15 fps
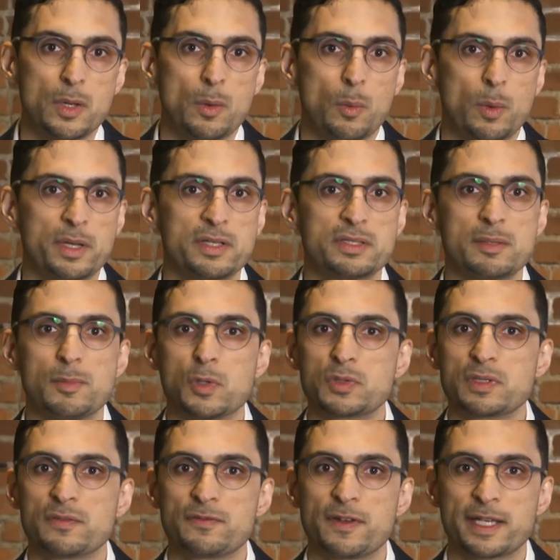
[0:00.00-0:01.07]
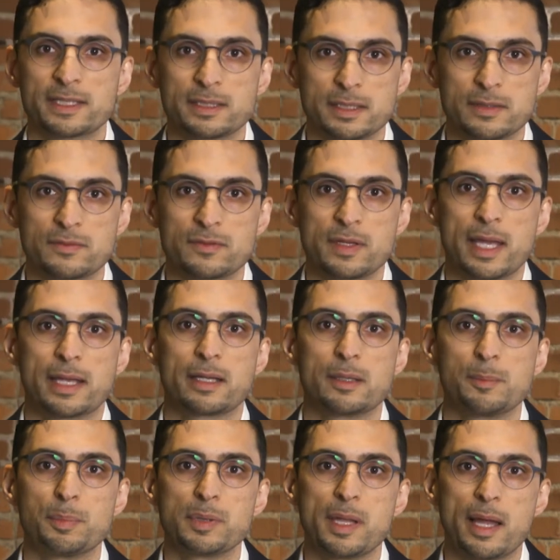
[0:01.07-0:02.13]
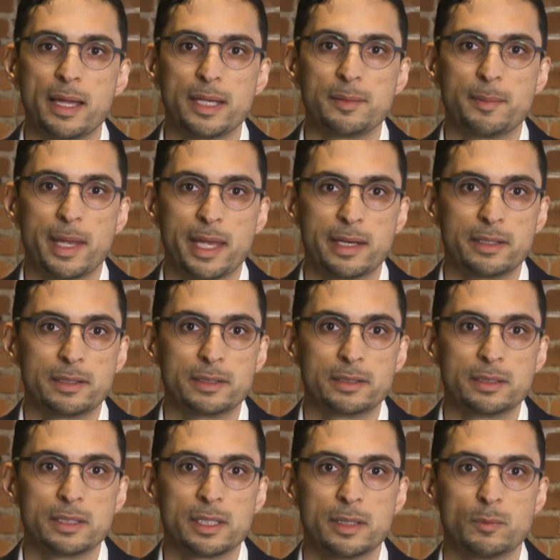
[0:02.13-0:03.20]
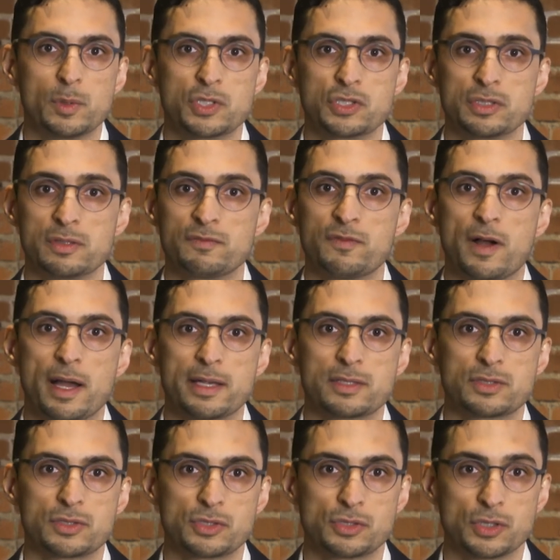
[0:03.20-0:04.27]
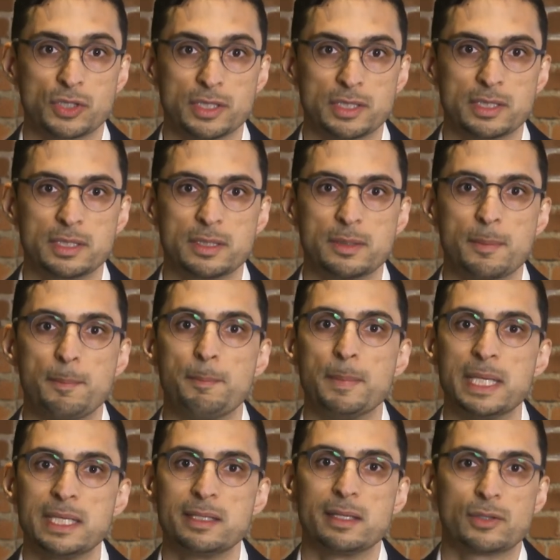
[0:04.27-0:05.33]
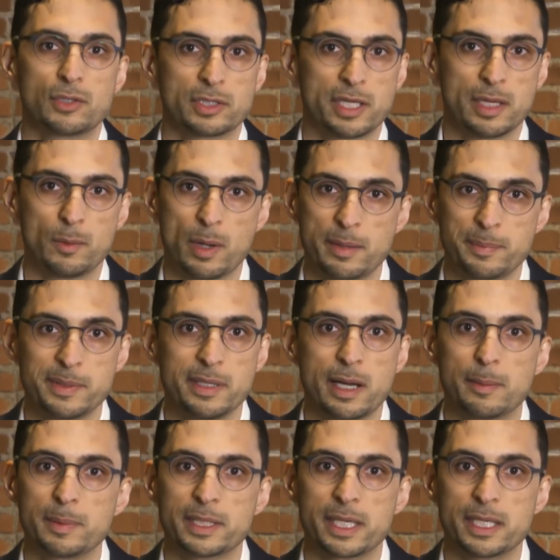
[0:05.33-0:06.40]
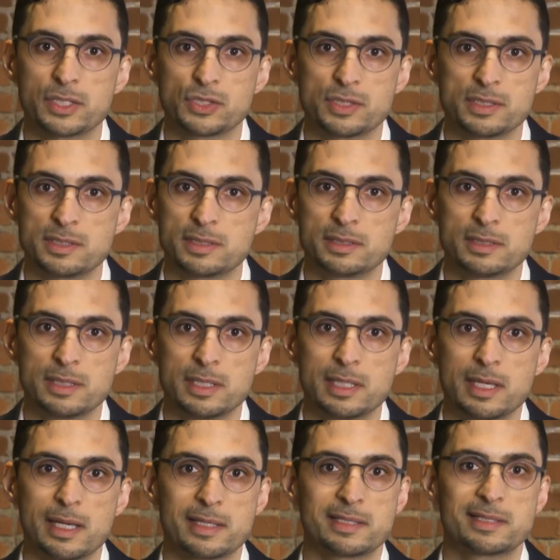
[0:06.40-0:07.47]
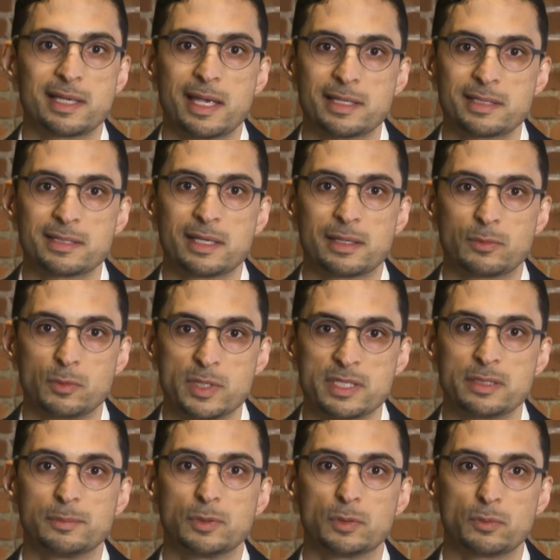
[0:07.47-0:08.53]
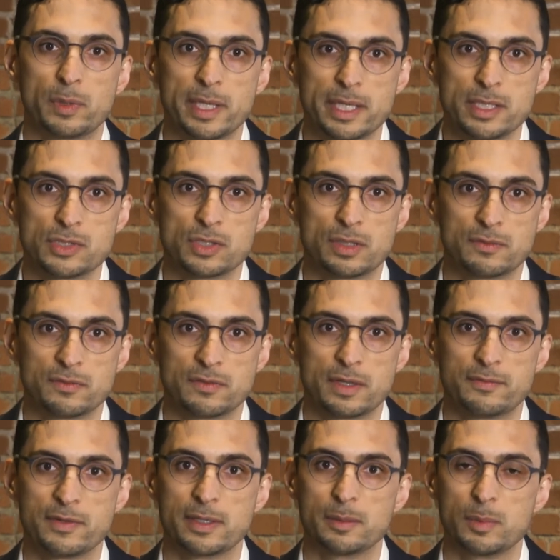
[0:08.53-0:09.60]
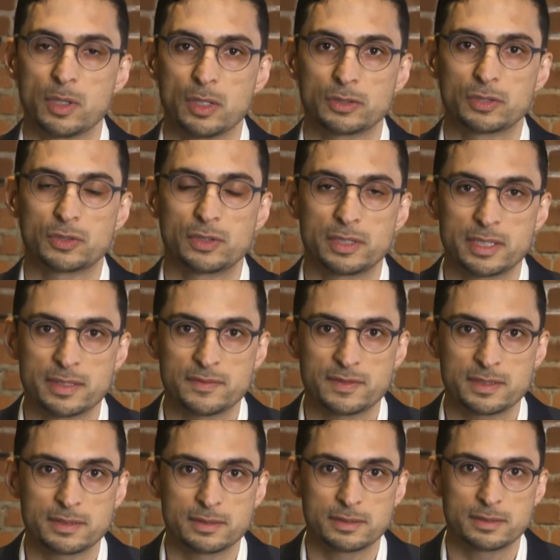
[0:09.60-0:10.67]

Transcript: what is the most effective and compliant manner in which an advisor should meet her KYP obligations, assess a reasonable range of available alternatives,